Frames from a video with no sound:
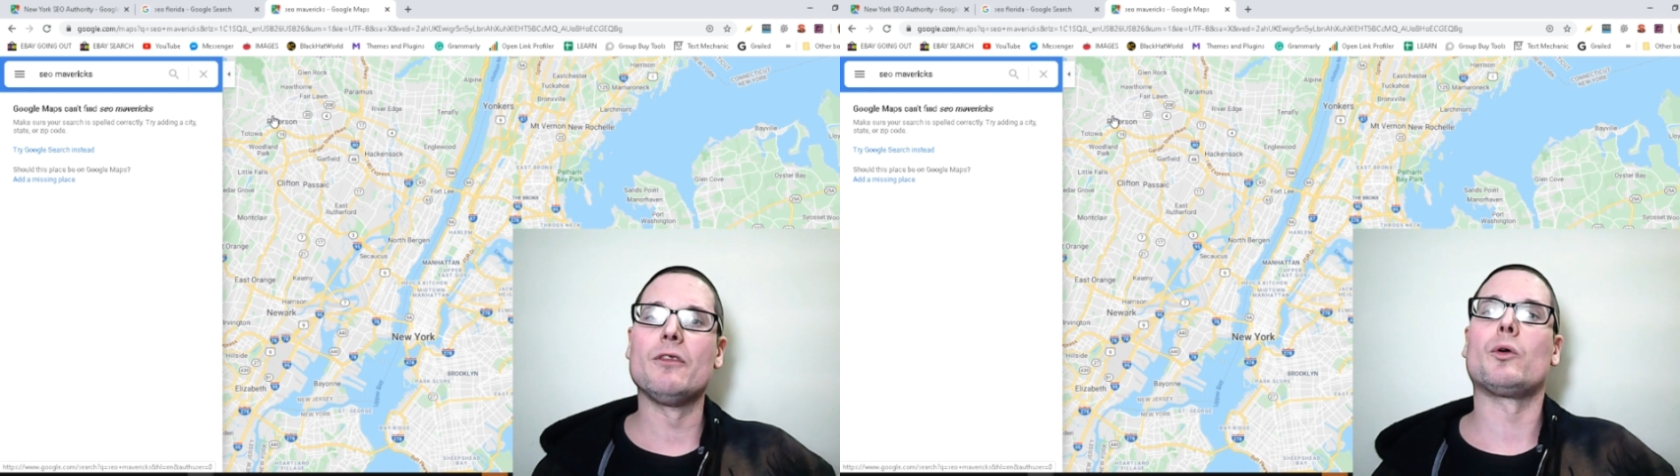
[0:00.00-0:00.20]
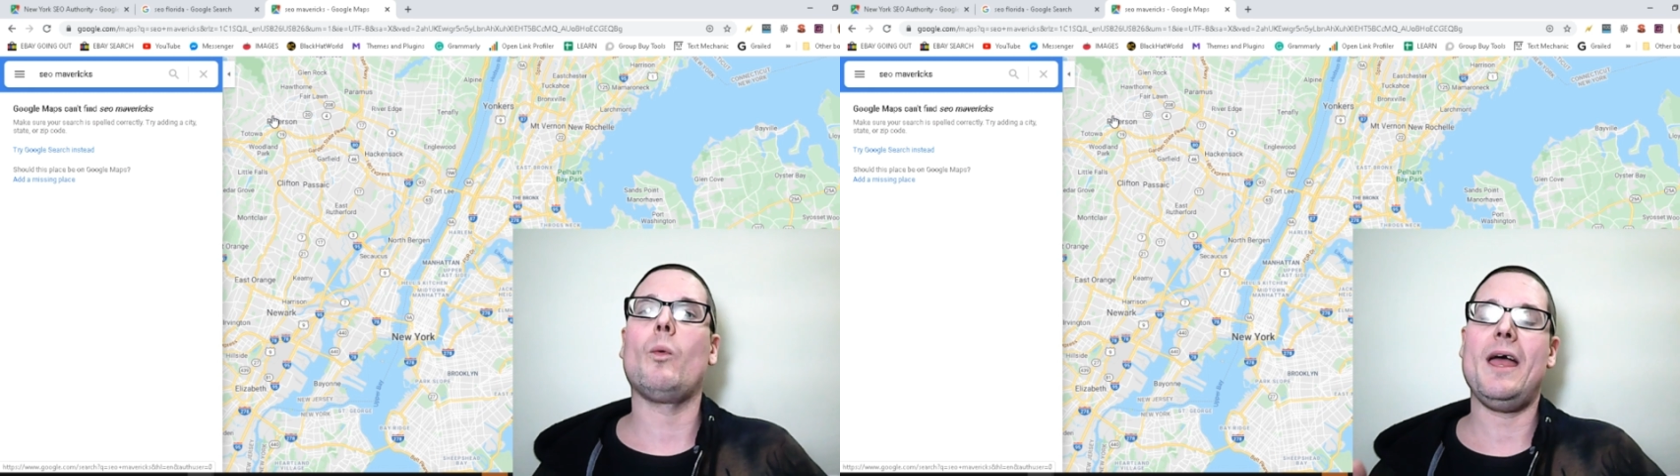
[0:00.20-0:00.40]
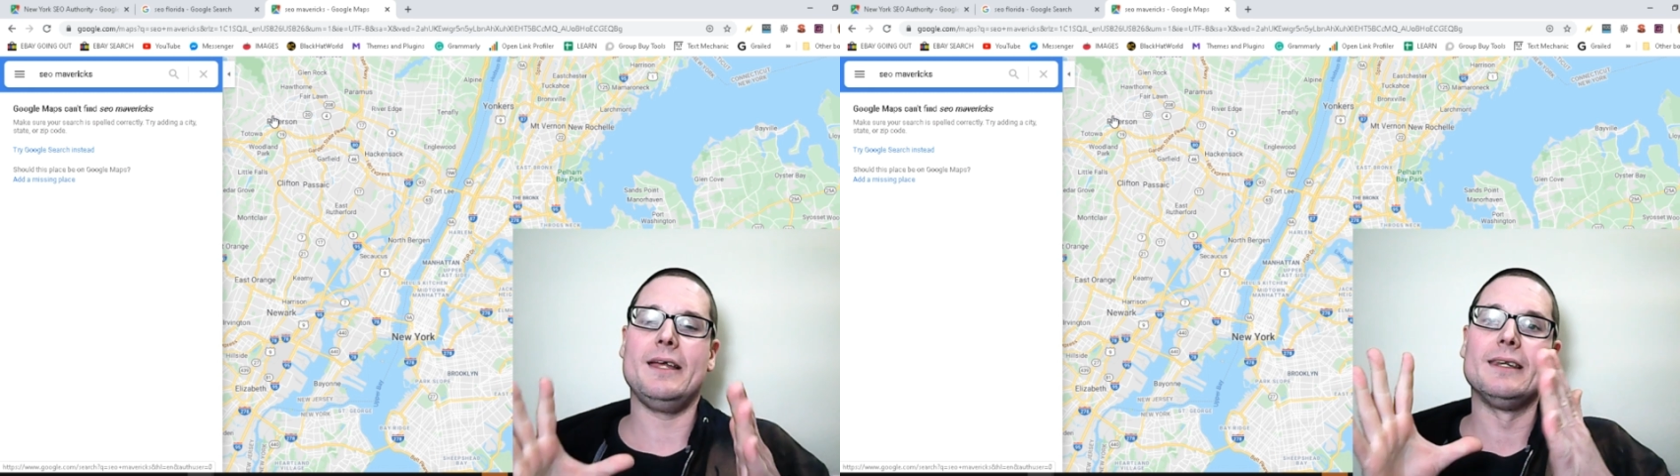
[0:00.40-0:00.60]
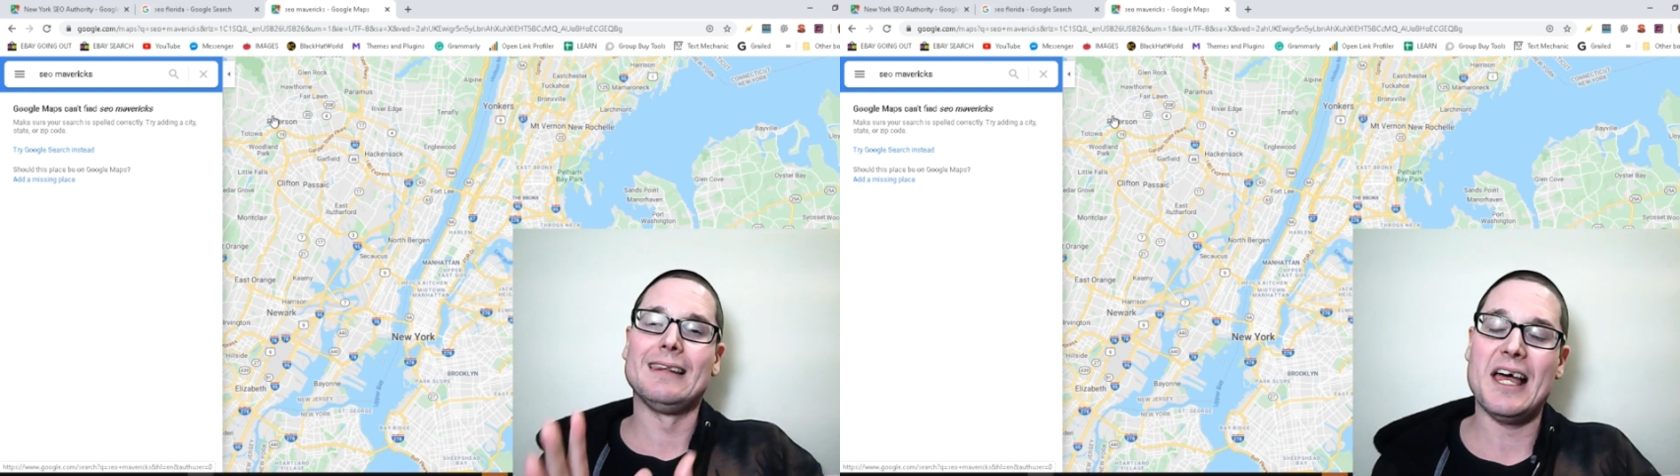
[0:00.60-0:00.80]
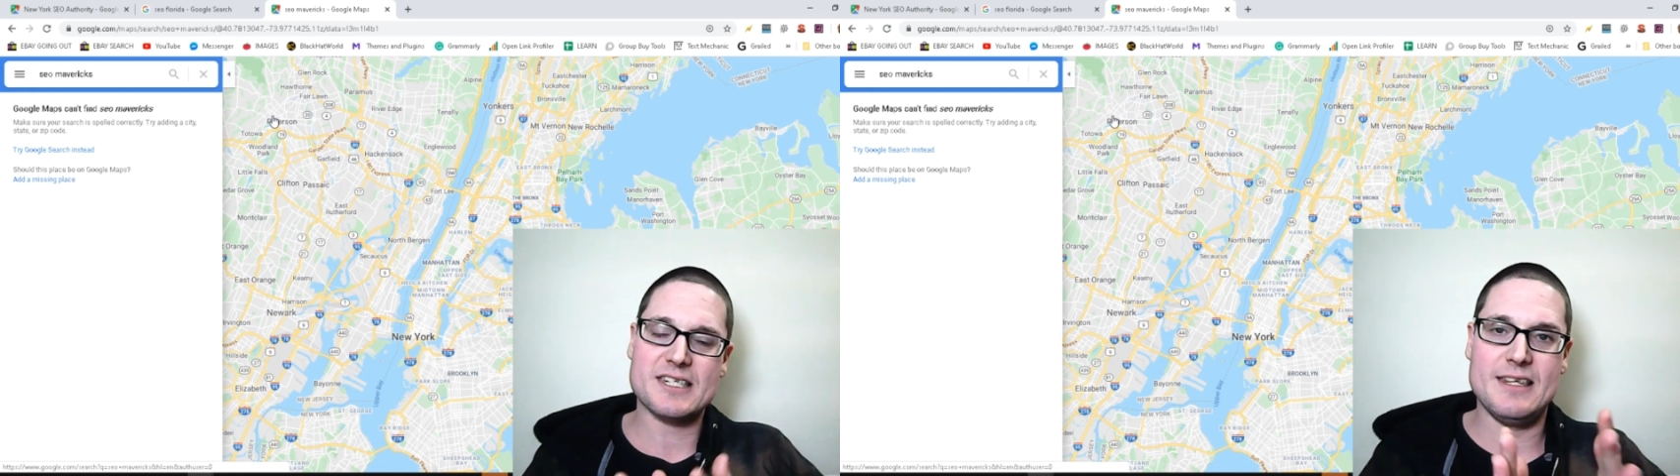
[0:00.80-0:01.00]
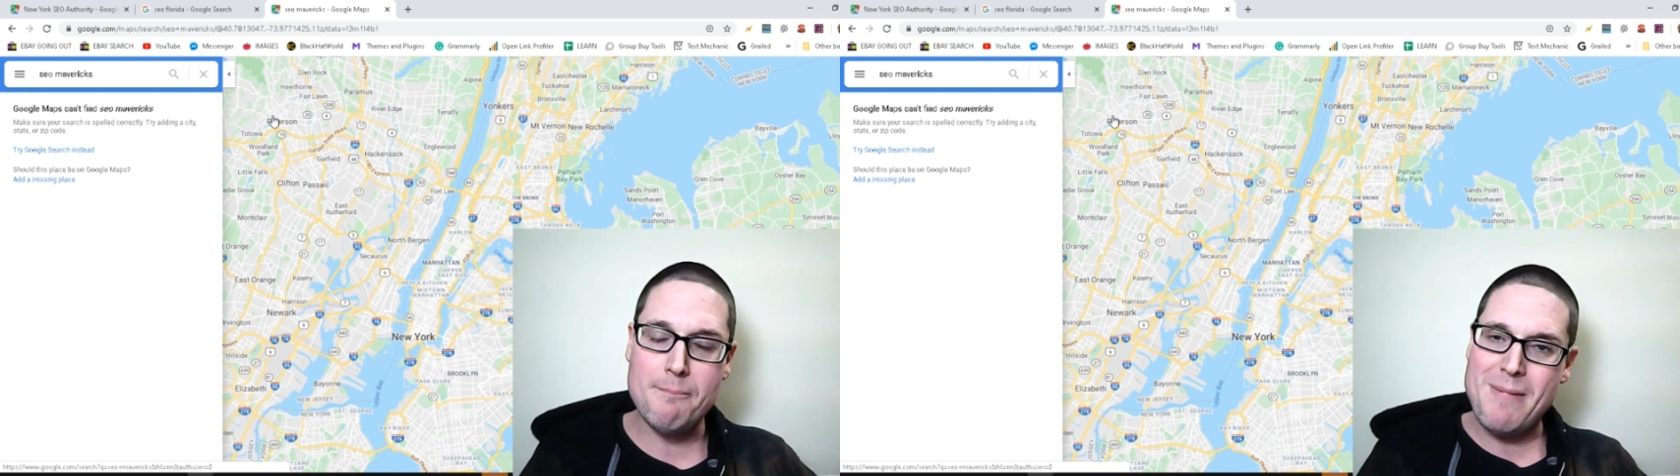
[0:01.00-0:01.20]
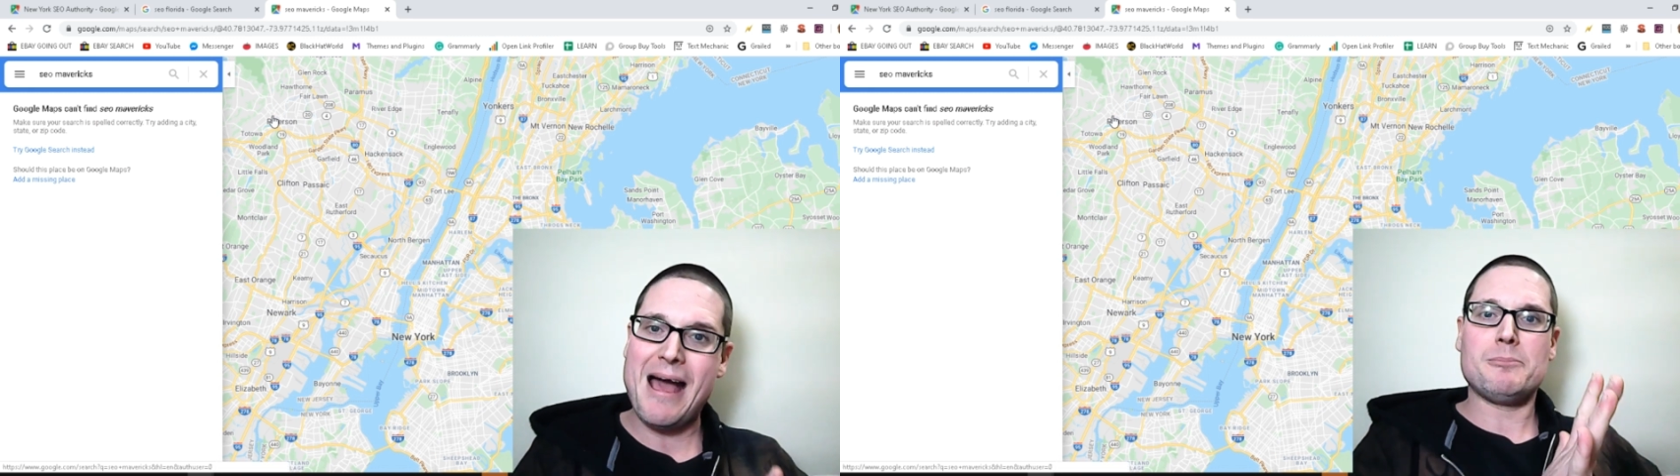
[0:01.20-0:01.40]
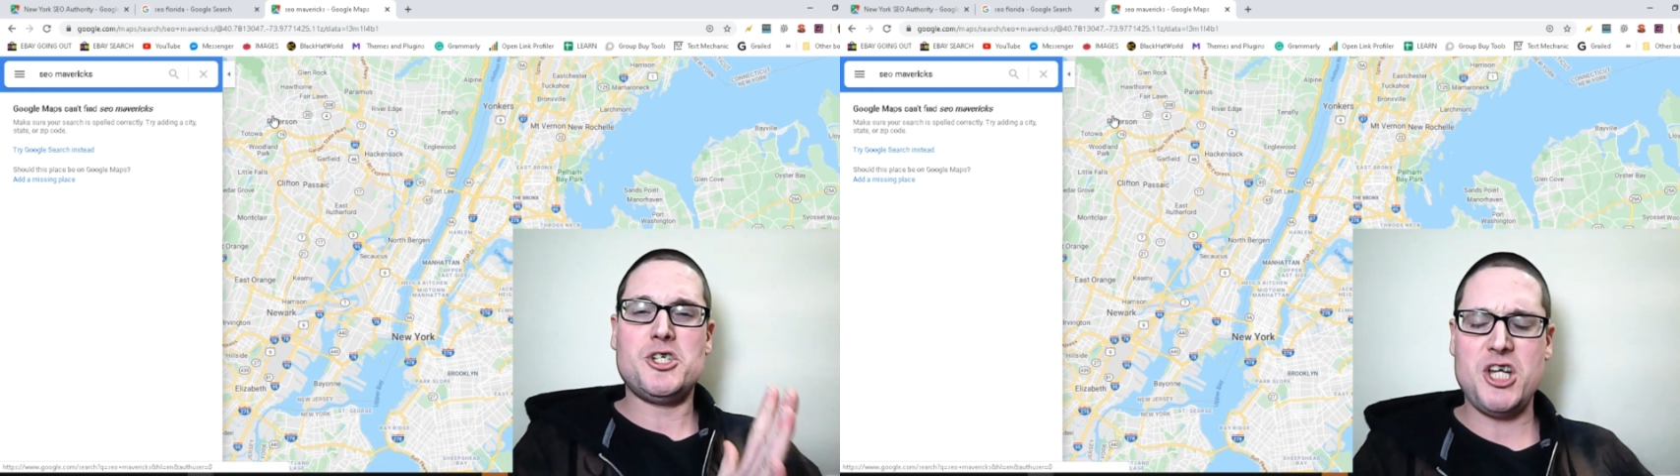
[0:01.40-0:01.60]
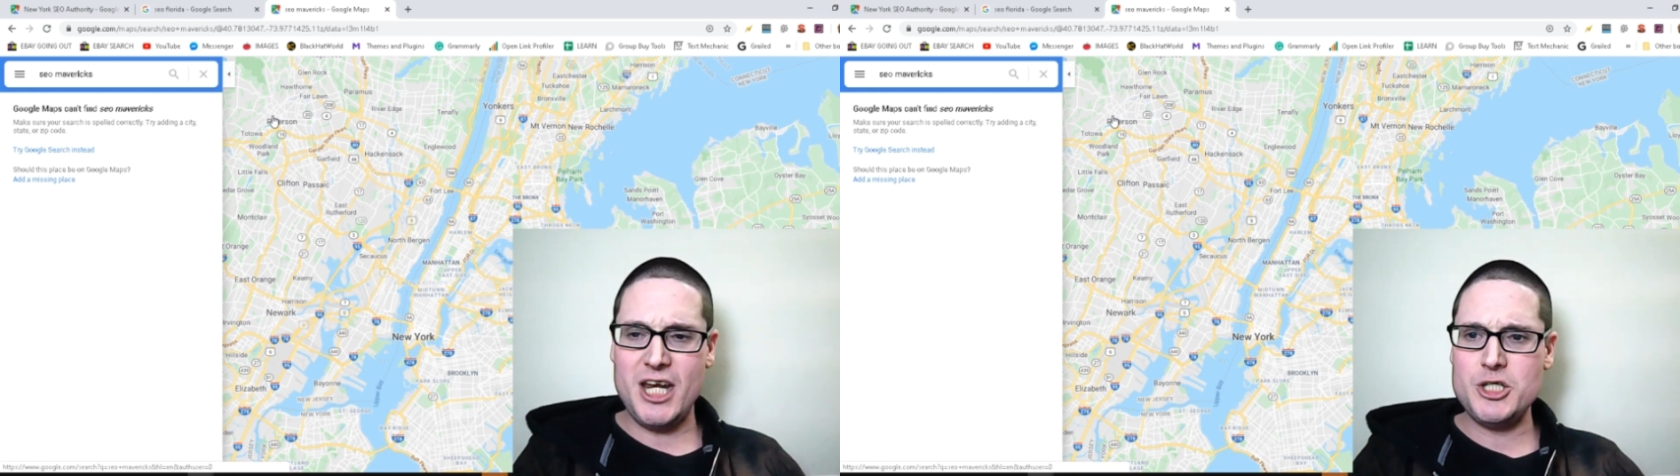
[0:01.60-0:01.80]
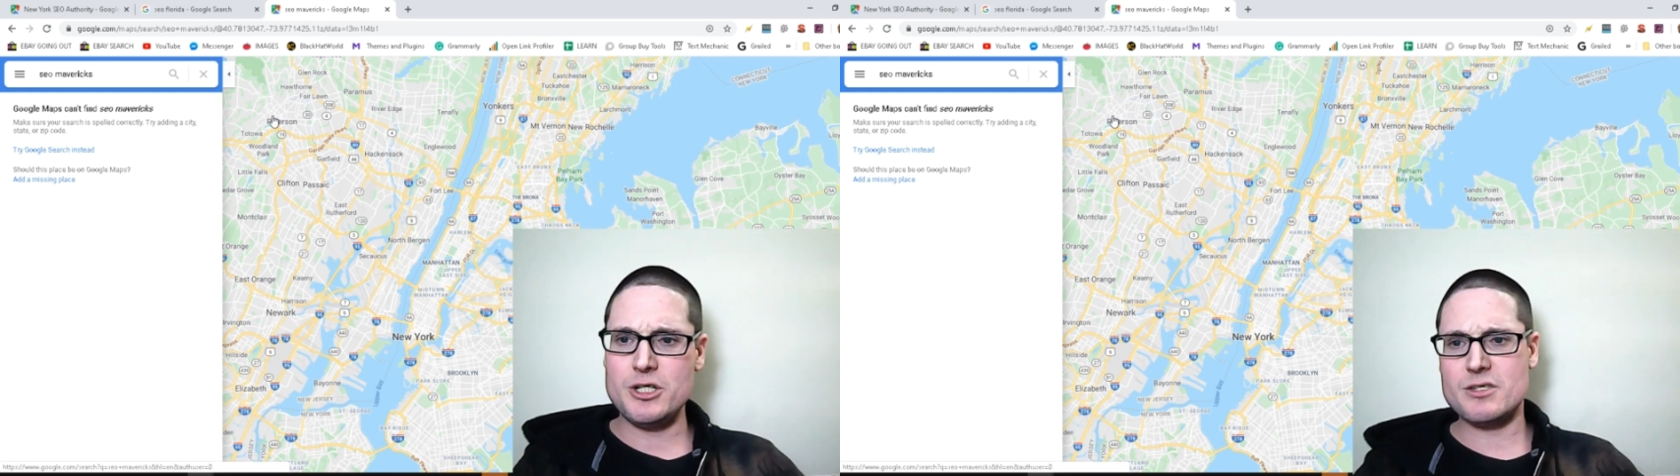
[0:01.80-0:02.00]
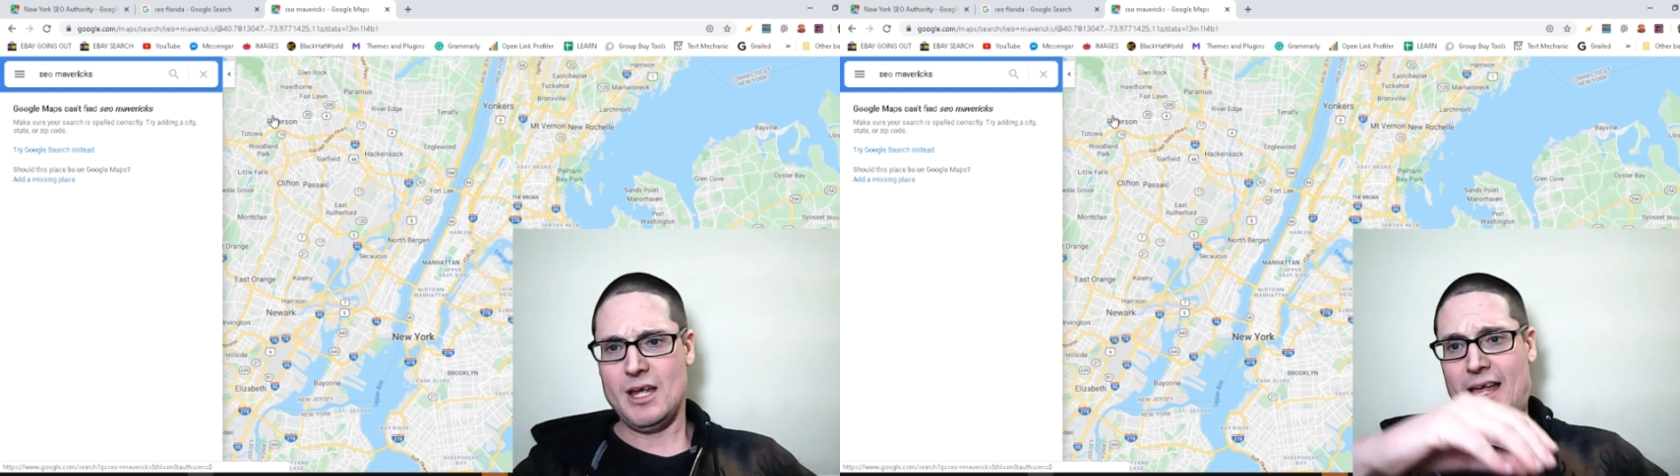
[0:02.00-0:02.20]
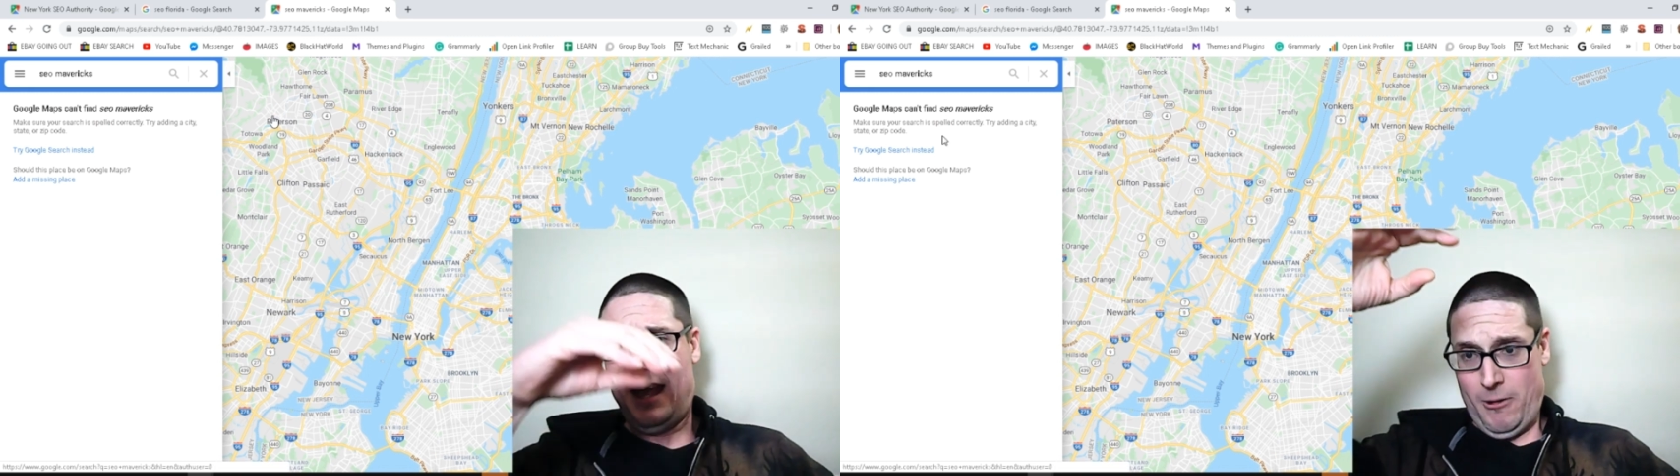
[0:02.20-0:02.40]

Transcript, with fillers: other way unless the map changes